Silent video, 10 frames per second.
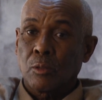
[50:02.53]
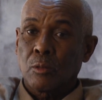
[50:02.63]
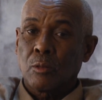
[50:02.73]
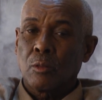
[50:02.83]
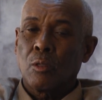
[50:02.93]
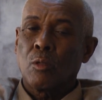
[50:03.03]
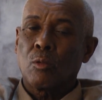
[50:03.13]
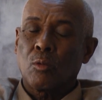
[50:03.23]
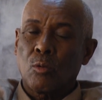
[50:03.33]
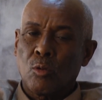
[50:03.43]
You are
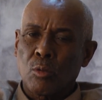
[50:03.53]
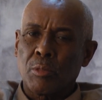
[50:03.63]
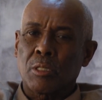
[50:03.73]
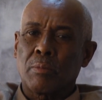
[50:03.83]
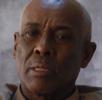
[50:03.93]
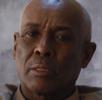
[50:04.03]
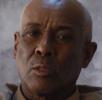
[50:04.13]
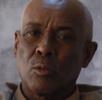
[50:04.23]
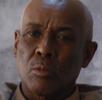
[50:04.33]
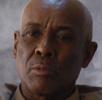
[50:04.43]
qurmis. You
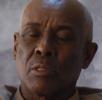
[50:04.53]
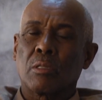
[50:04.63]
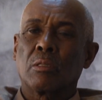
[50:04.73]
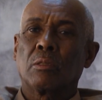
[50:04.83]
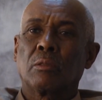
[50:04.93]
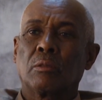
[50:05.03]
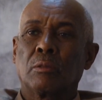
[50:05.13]
are qurmis.